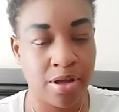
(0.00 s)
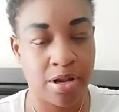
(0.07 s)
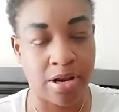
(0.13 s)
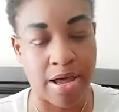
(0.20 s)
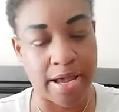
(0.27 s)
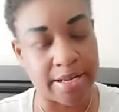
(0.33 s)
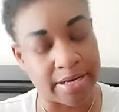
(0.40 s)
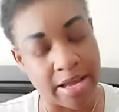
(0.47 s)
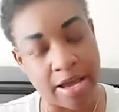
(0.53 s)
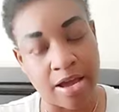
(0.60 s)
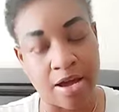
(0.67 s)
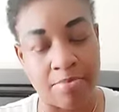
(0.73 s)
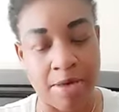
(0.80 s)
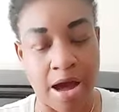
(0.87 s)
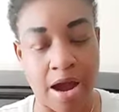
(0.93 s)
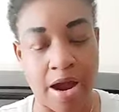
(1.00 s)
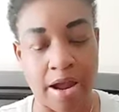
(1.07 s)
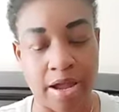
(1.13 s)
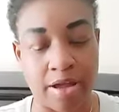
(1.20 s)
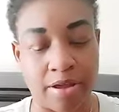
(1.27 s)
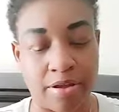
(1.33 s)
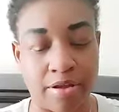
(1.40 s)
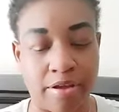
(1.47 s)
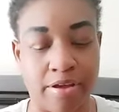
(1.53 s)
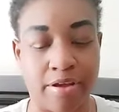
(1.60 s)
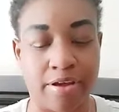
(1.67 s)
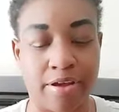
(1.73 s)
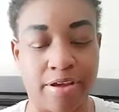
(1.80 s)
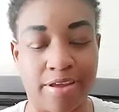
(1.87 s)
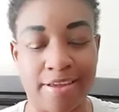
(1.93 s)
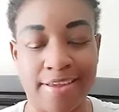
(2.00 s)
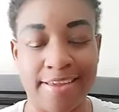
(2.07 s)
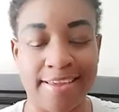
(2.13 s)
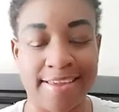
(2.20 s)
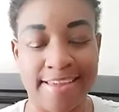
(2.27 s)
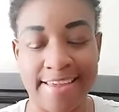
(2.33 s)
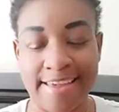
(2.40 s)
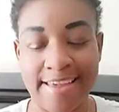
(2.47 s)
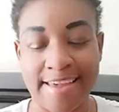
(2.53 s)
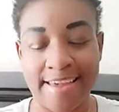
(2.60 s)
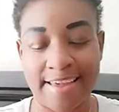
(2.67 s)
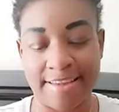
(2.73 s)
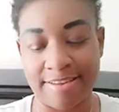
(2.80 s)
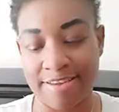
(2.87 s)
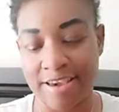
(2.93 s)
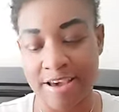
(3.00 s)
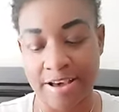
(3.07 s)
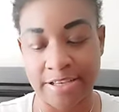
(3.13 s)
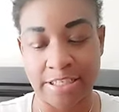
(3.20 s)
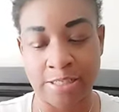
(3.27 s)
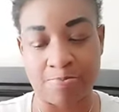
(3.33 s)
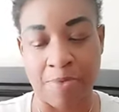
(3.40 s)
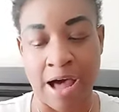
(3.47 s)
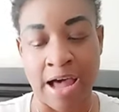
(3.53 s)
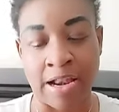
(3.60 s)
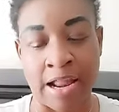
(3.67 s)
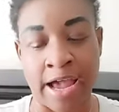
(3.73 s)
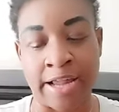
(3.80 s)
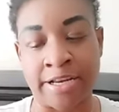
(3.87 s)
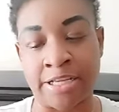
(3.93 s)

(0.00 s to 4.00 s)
Like, damn, all right. Yeah, spotlight.